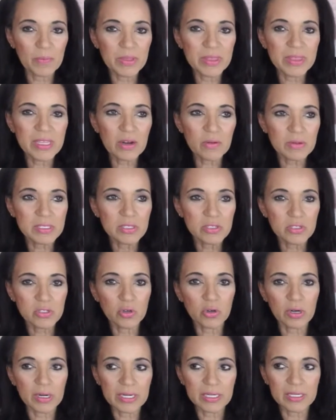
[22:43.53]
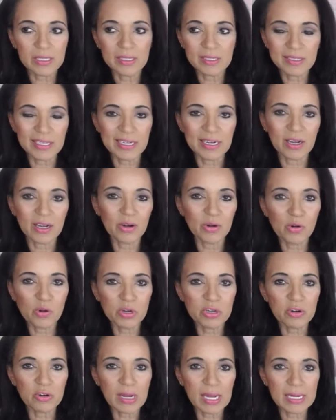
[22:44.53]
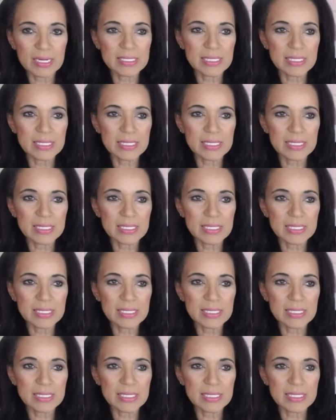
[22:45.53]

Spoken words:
There was a story, you know, or you're kind